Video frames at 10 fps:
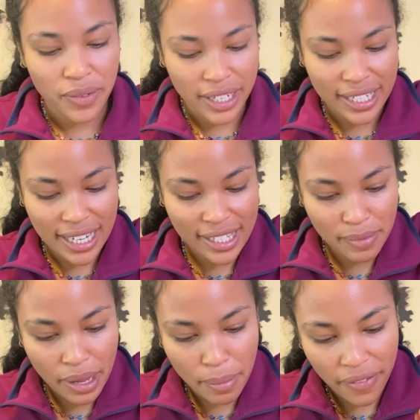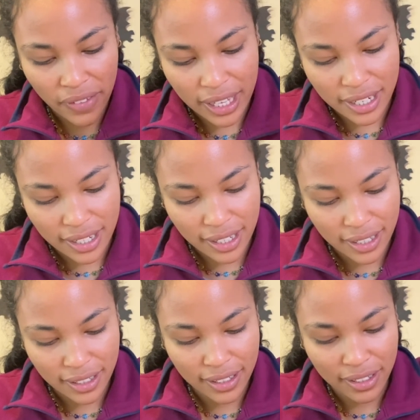gonna taste my muffin
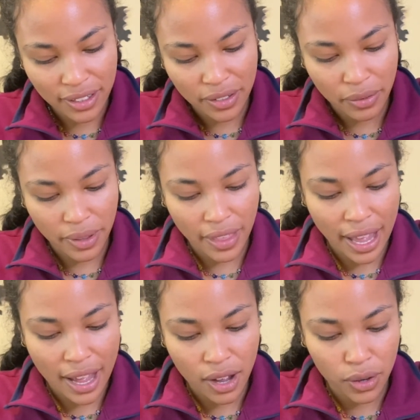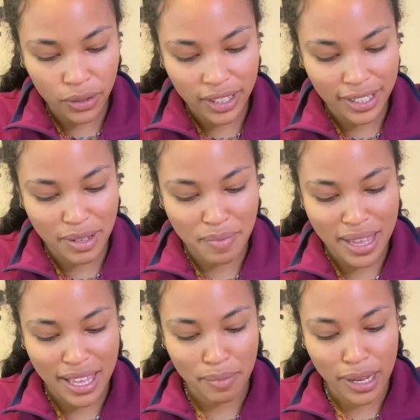without
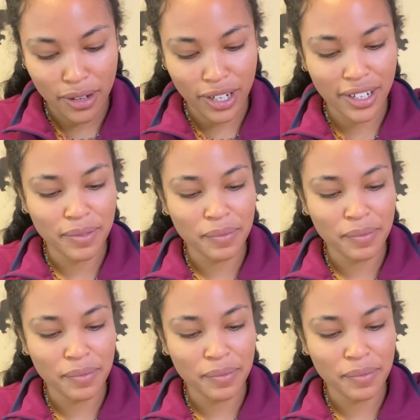baking powder.